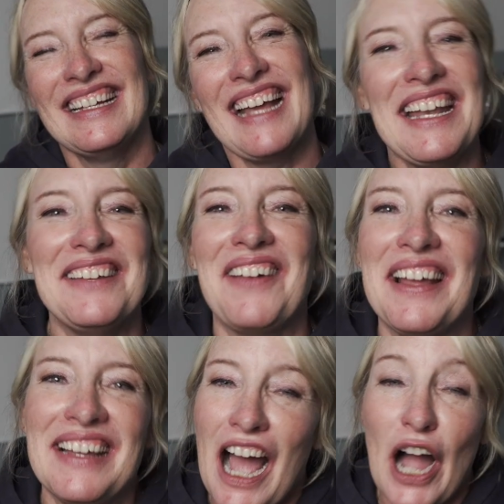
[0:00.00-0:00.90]

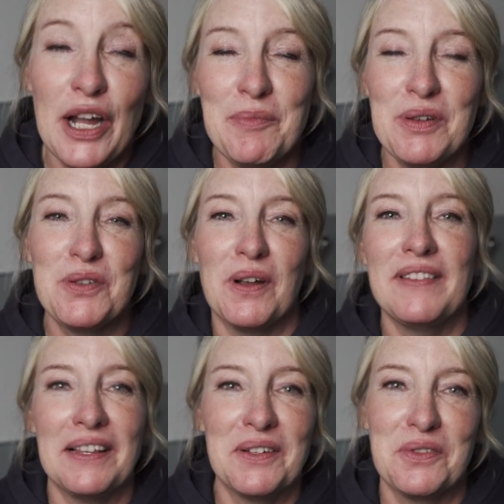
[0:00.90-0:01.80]
Anyway, I hope you enjoyed
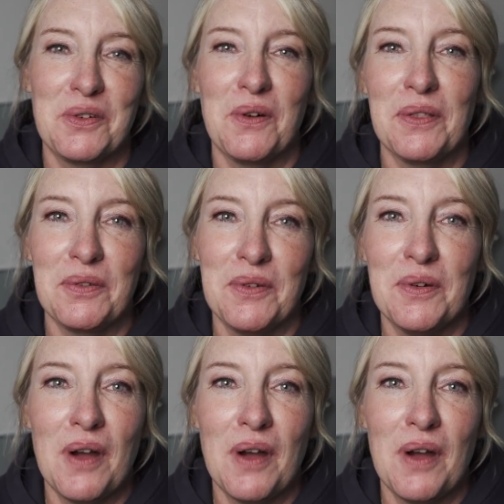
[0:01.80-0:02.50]
that little tour through